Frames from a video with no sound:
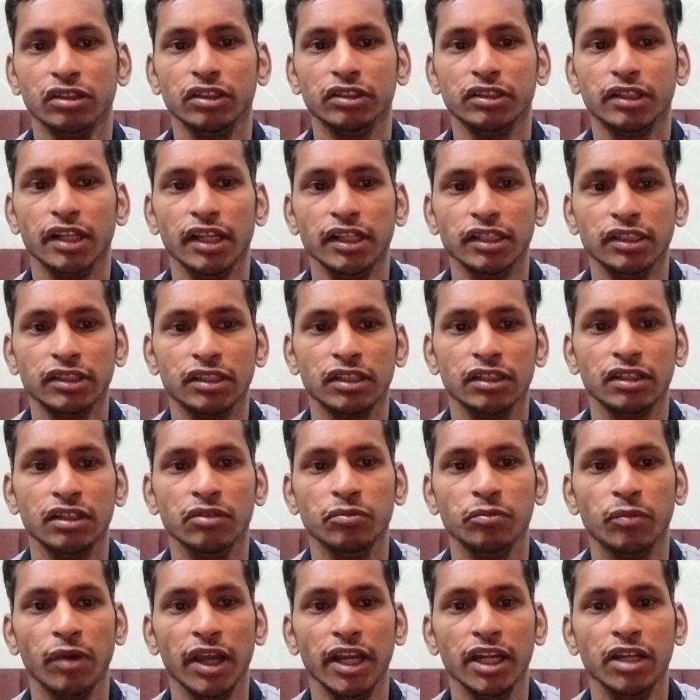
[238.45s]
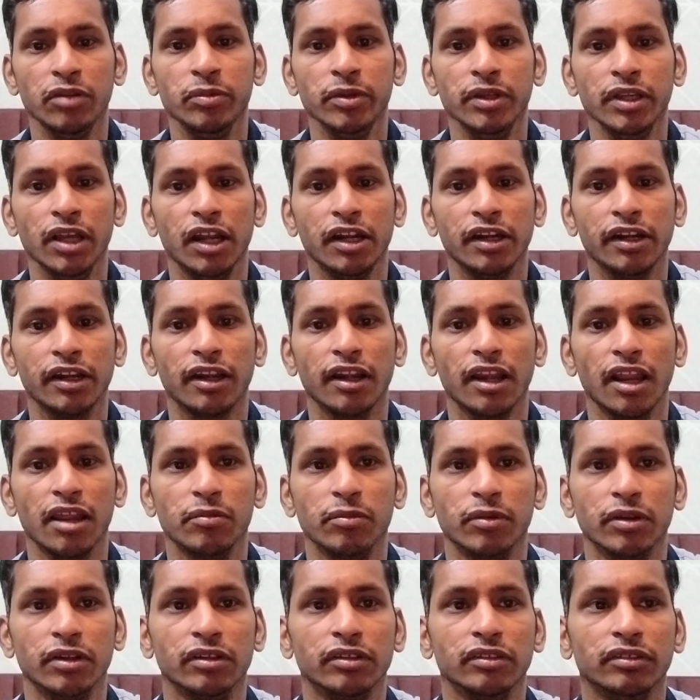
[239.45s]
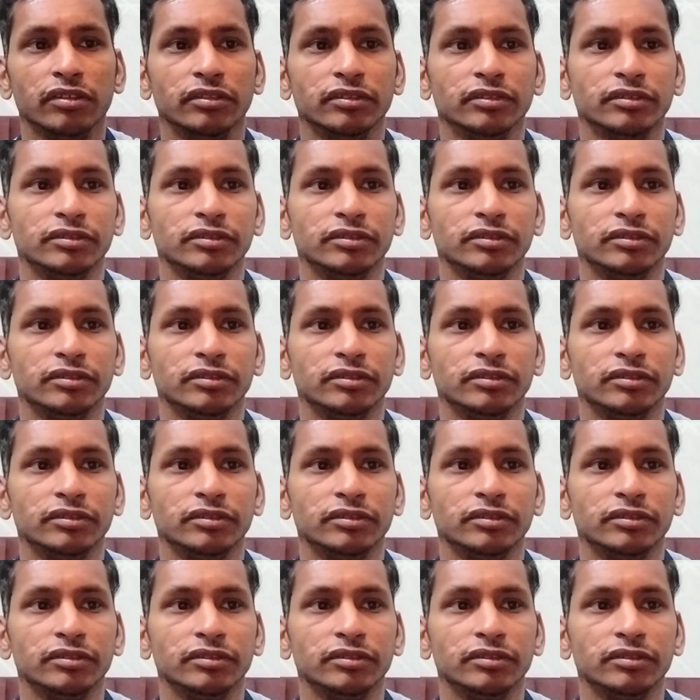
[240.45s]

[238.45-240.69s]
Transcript: the test might be unreliable.